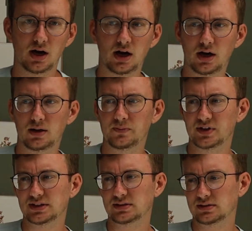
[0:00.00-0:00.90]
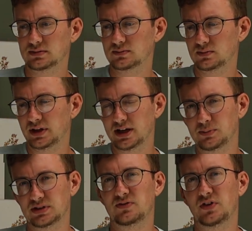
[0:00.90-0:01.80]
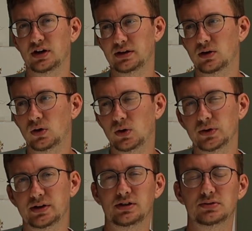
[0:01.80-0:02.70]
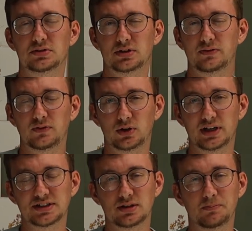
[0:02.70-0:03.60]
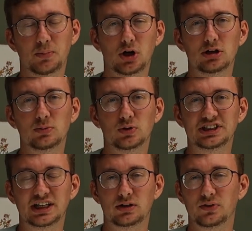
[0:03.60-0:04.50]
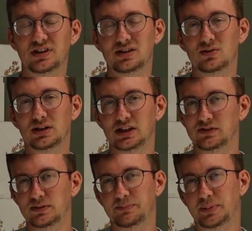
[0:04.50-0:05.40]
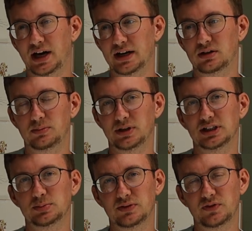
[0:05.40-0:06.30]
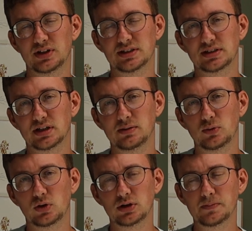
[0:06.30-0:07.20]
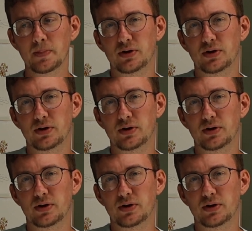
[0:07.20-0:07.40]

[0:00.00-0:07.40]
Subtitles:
This lamp is fairly old and it uses a fluorescent bulb, which I don't think you can even buy a replacement for this anymore.